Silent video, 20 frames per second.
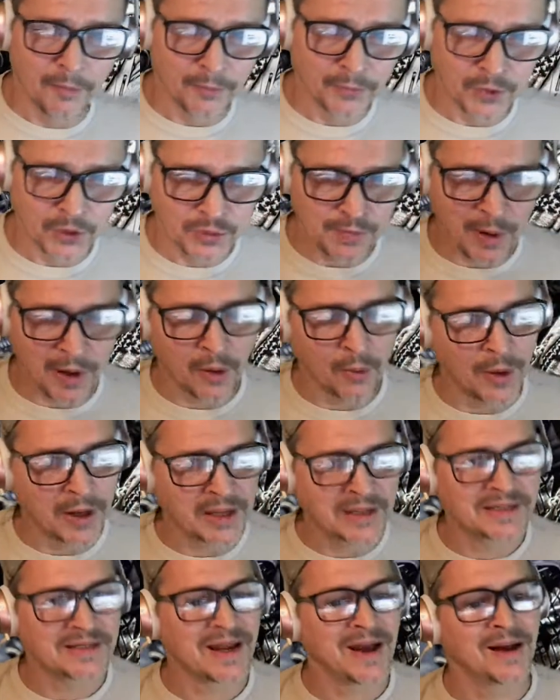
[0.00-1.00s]
just by the way
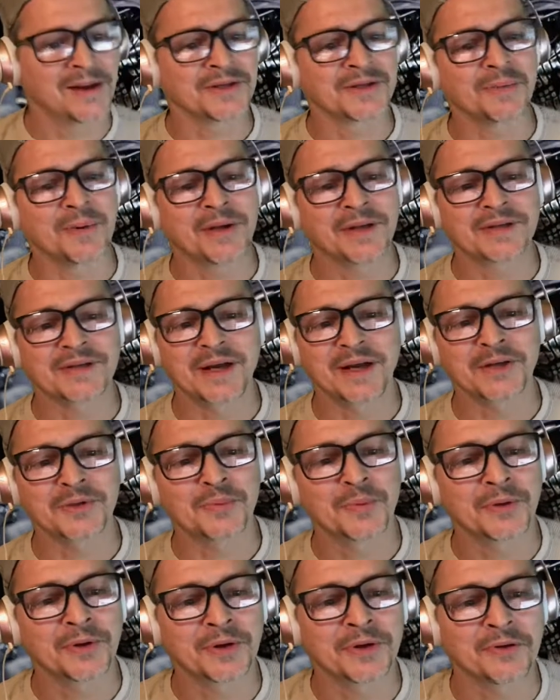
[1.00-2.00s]
it sounds, man, it sounds
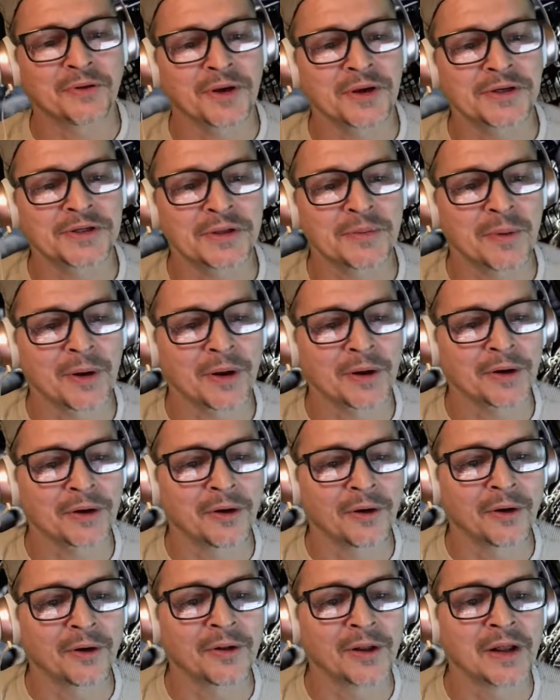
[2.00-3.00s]
pretty crazy, man. You
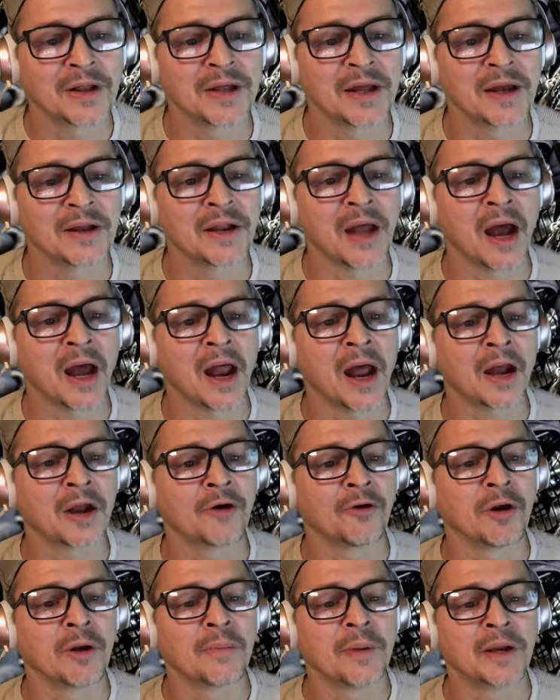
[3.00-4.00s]
know, I, I
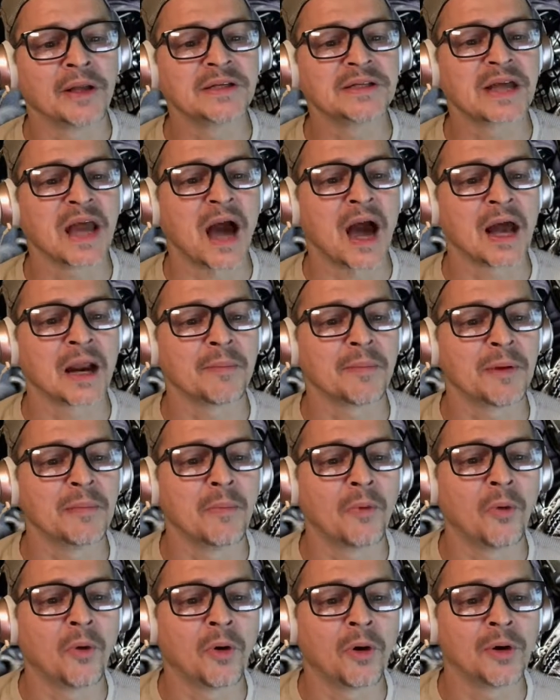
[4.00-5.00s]
agree, man. It's got to be
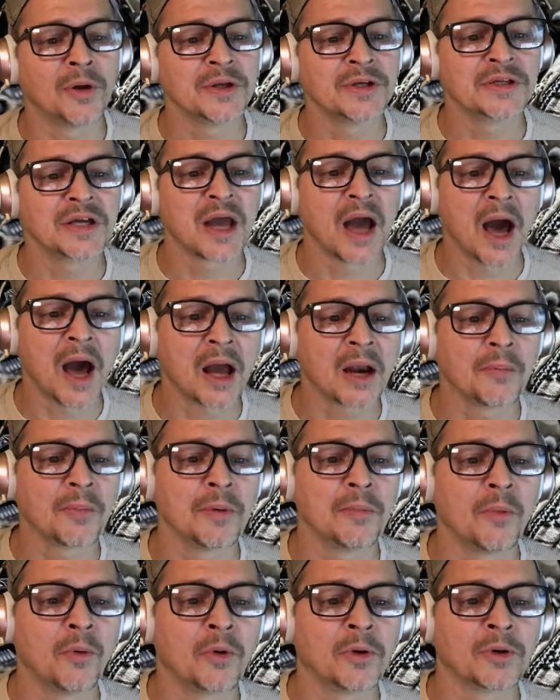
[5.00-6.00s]
more. It's got to
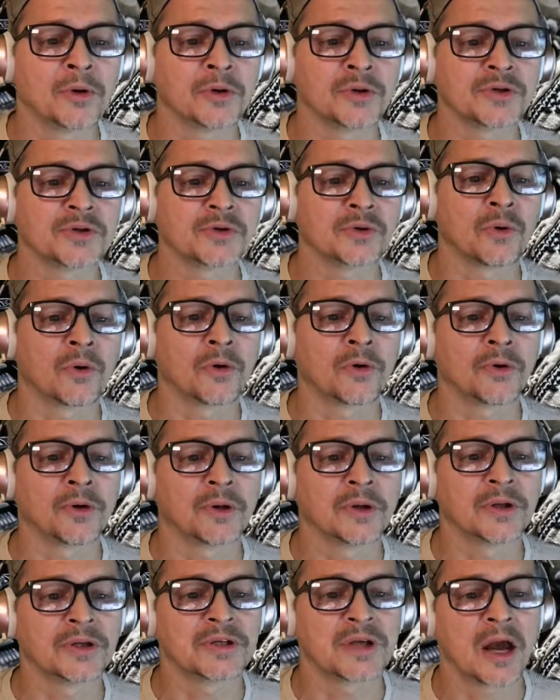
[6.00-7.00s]
be more to the
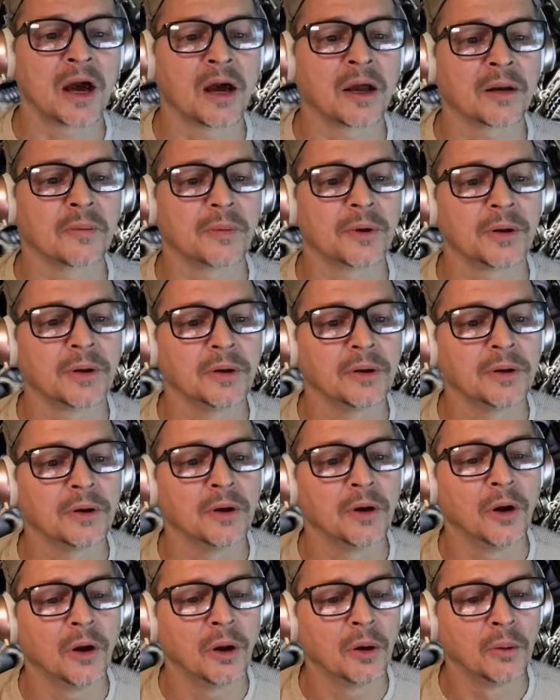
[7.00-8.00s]
story. It's got to be,
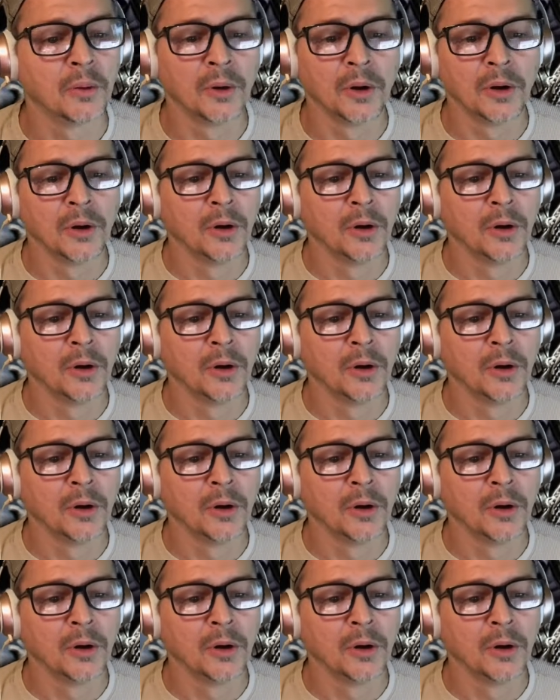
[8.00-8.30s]
you know.